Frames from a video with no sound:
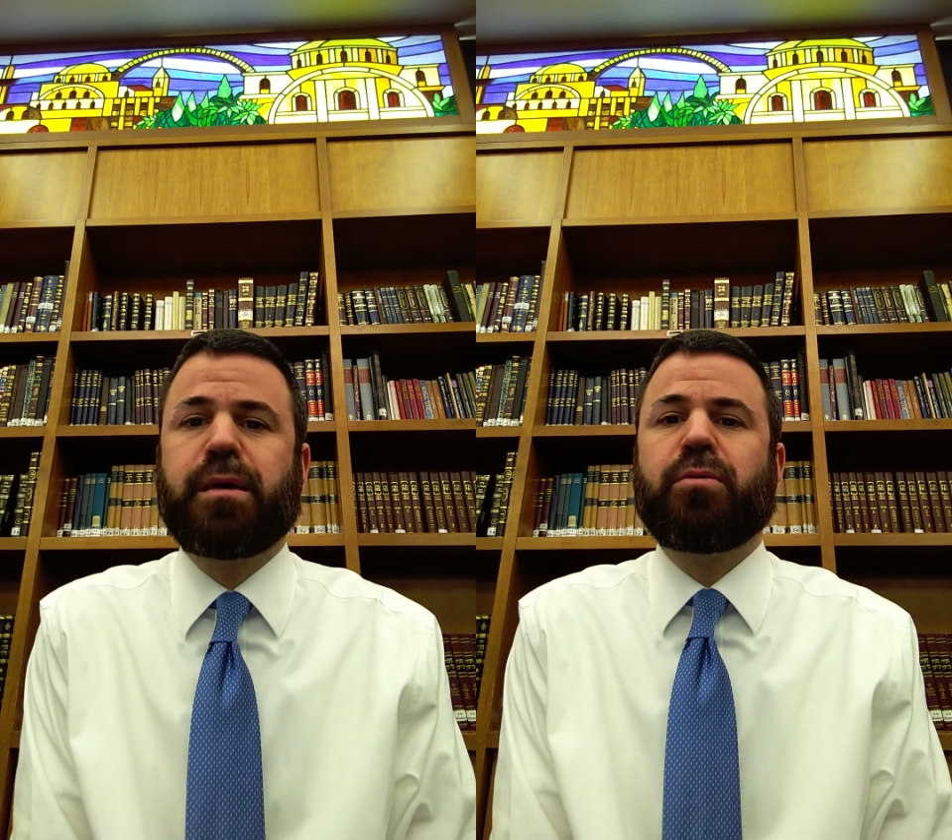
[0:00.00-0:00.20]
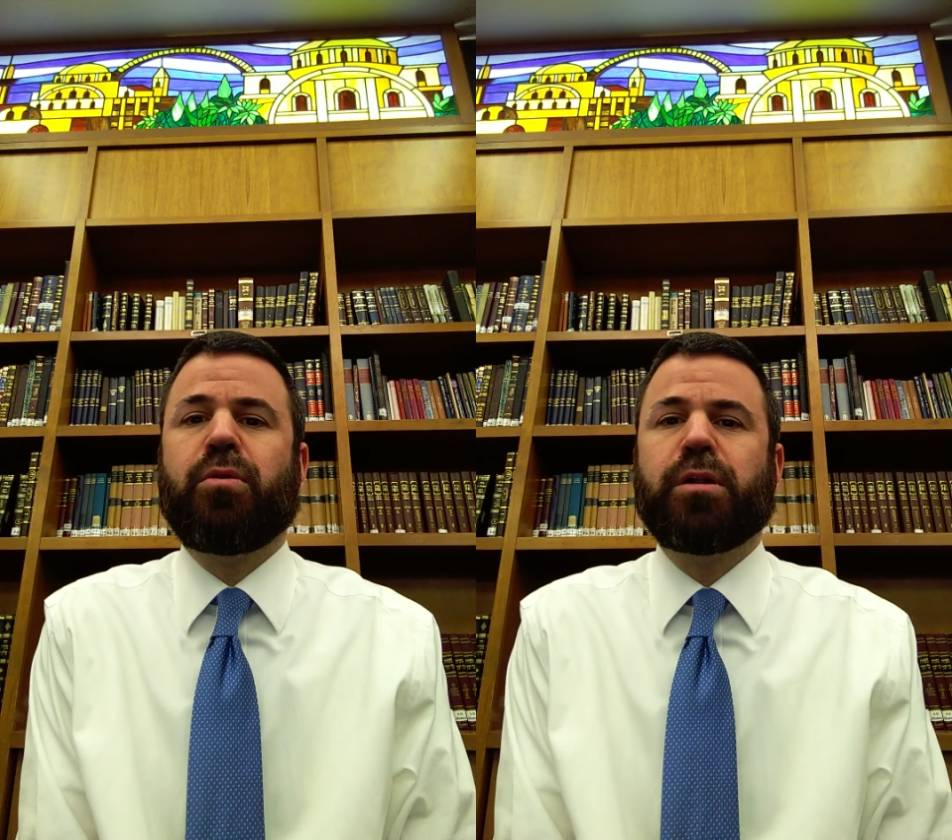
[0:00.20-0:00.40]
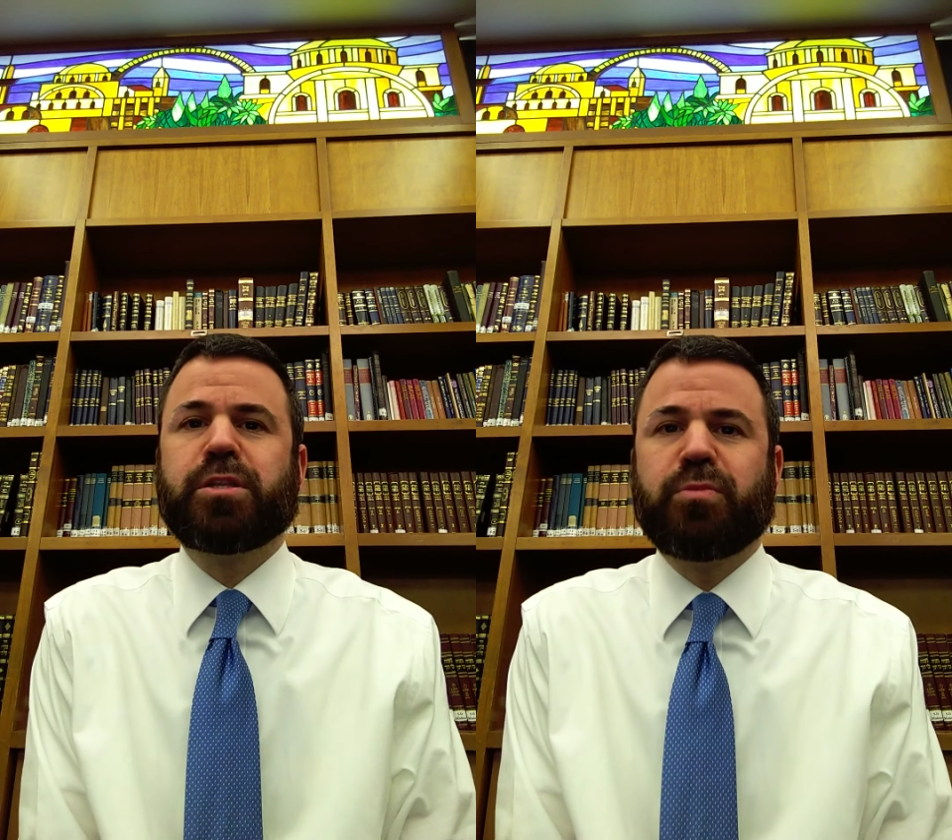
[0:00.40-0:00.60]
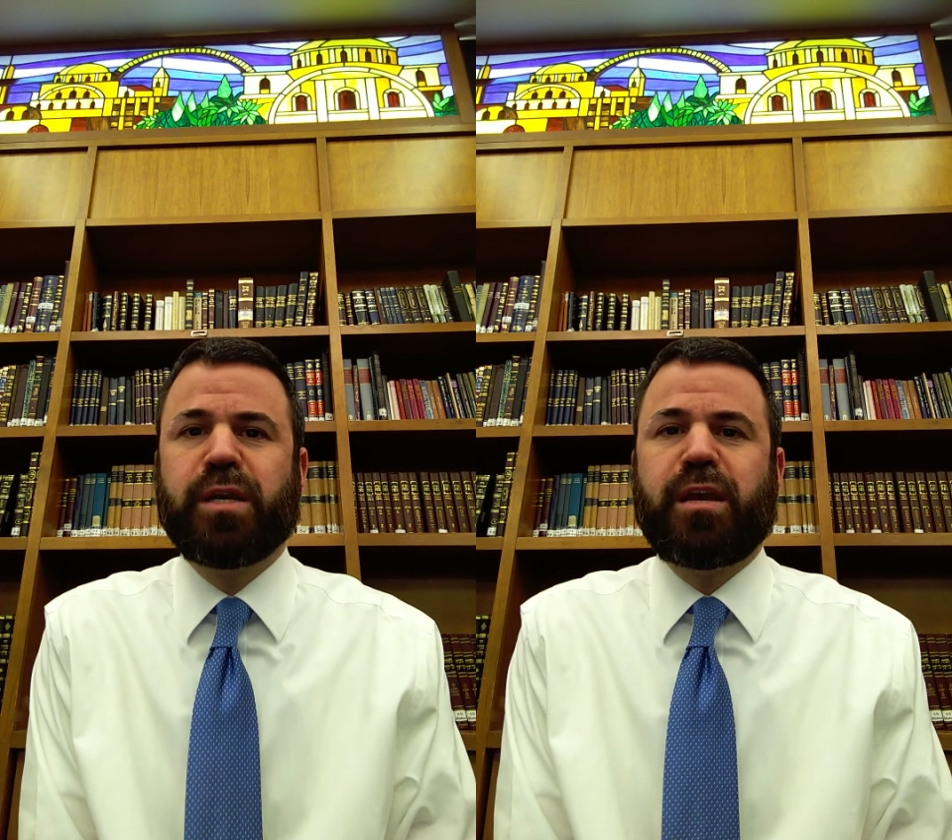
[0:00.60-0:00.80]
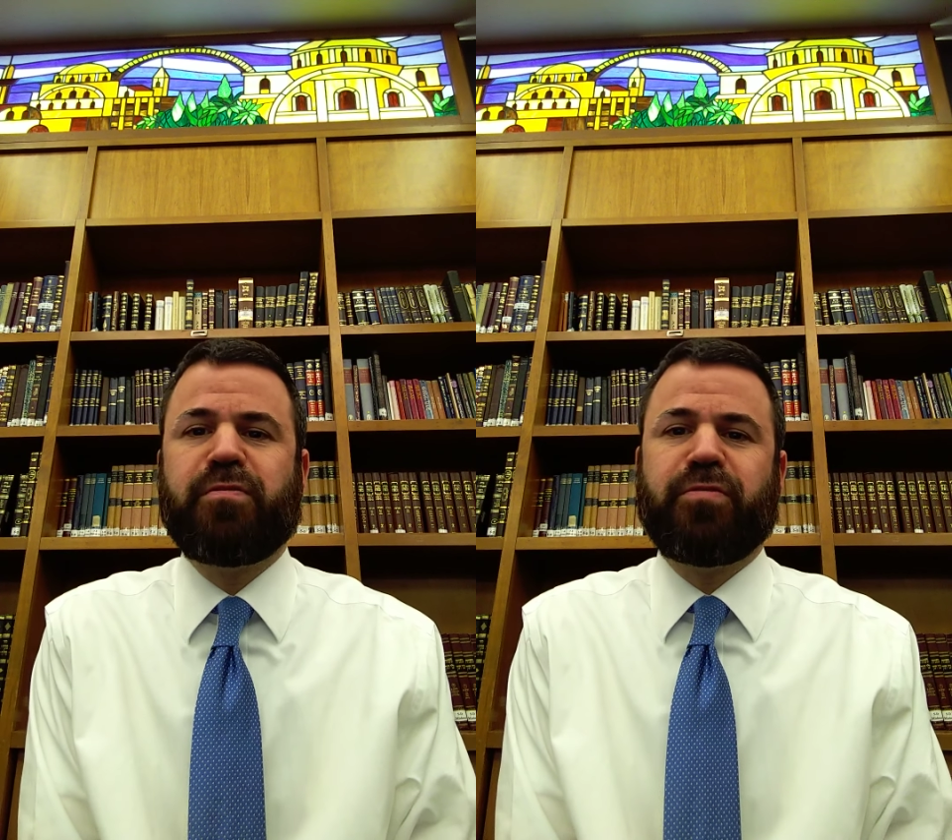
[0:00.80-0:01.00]
that
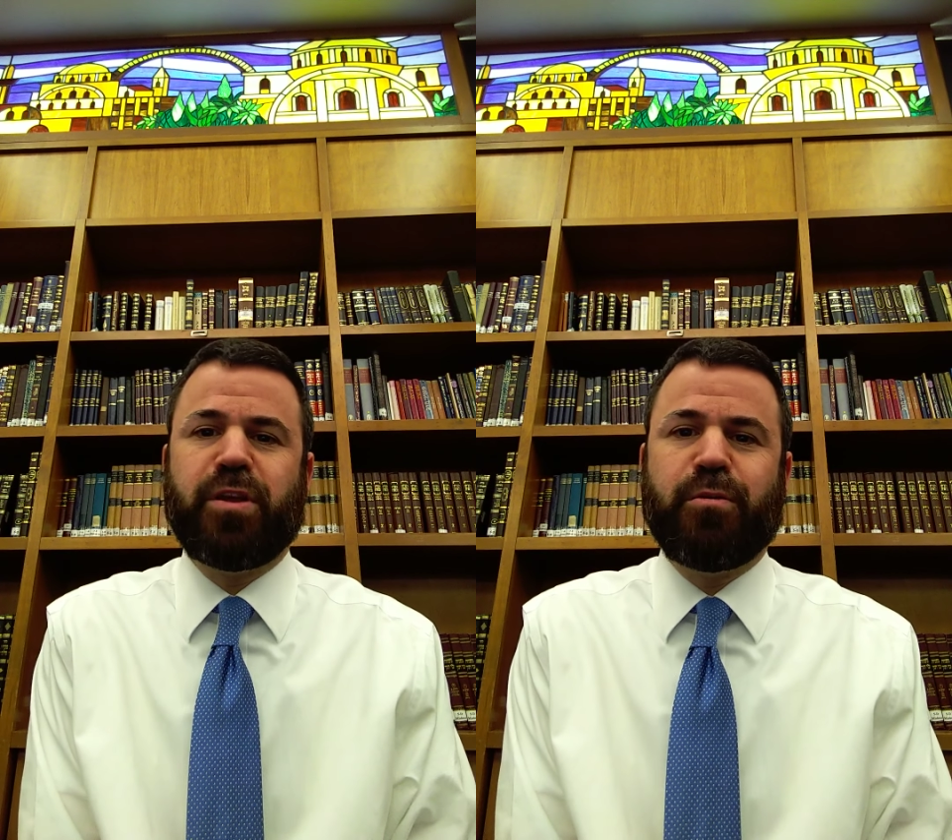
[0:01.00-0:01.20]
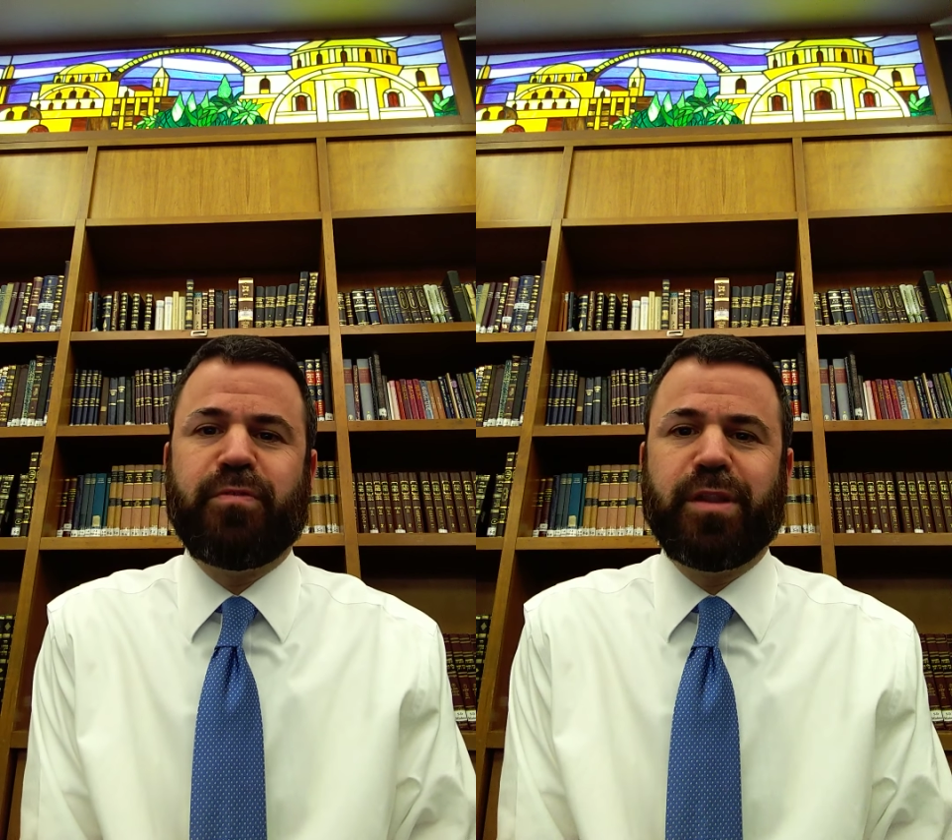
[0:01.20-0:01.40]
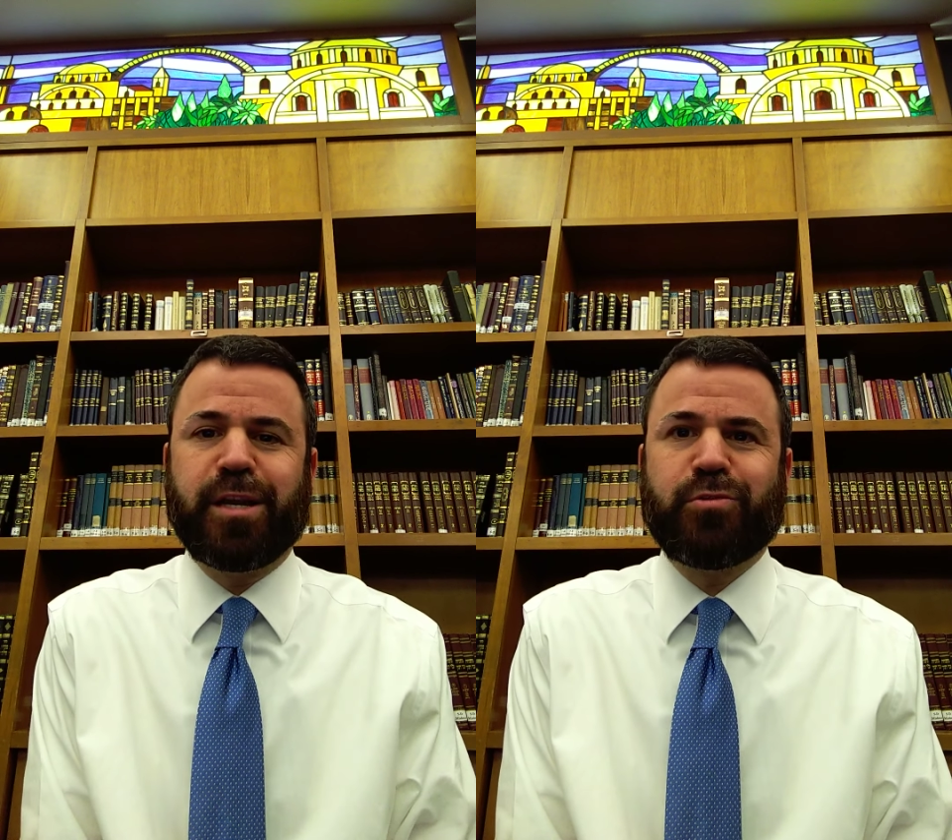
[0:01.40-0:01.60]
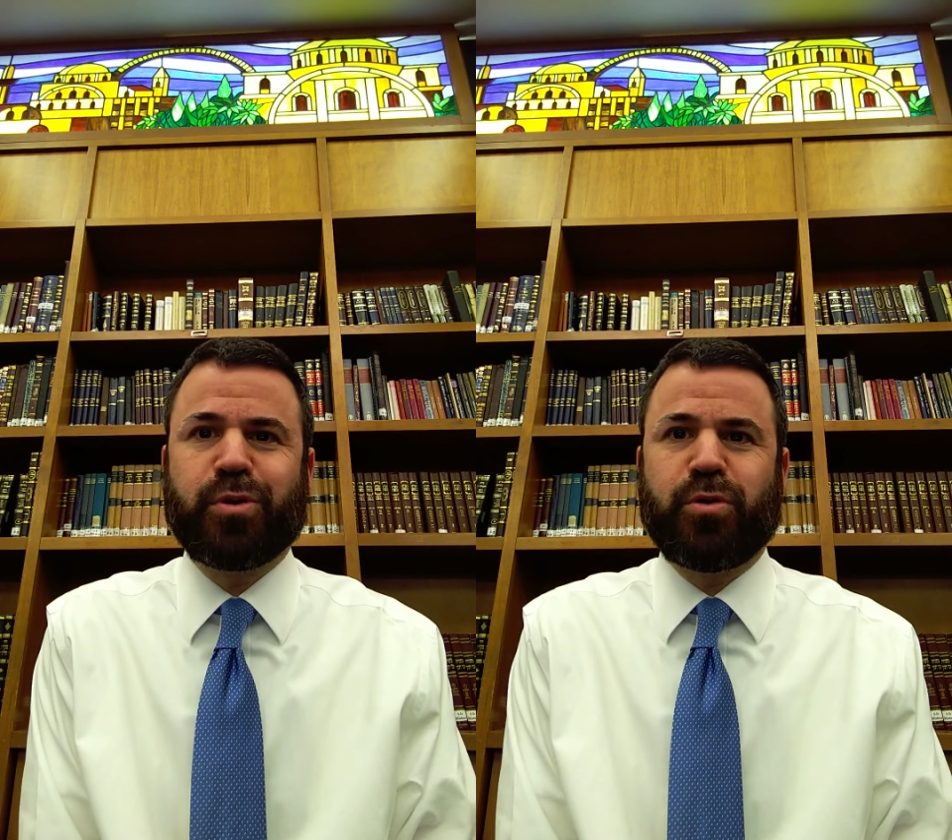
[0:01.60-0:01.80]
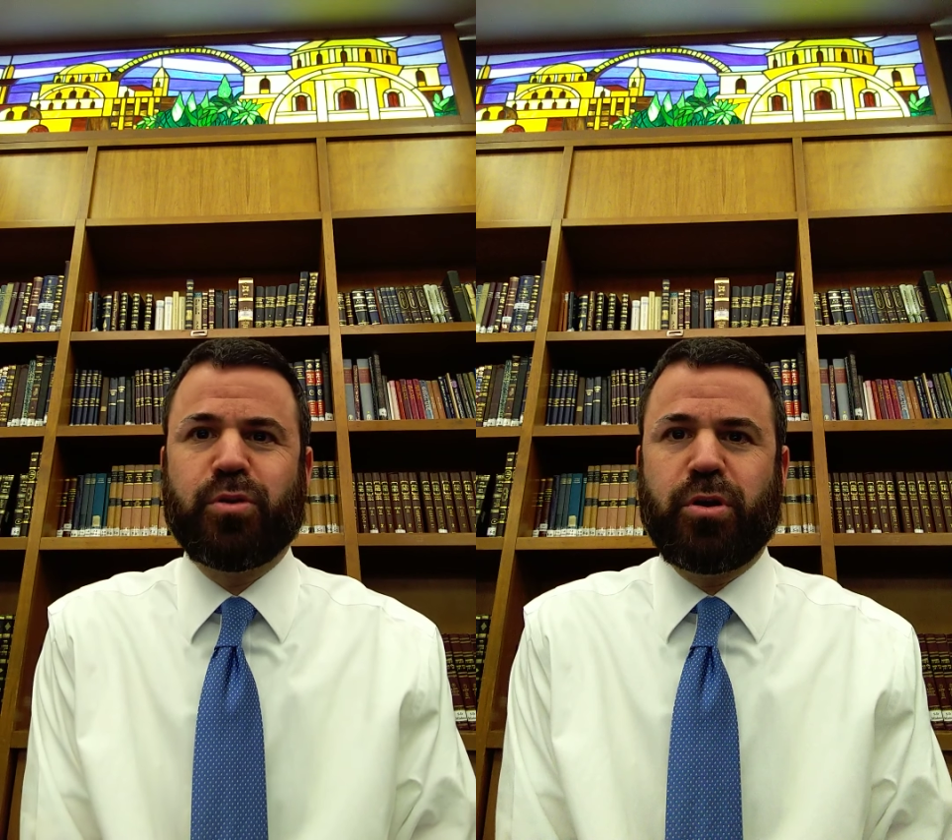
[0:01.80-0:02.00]
altering a flow of electrical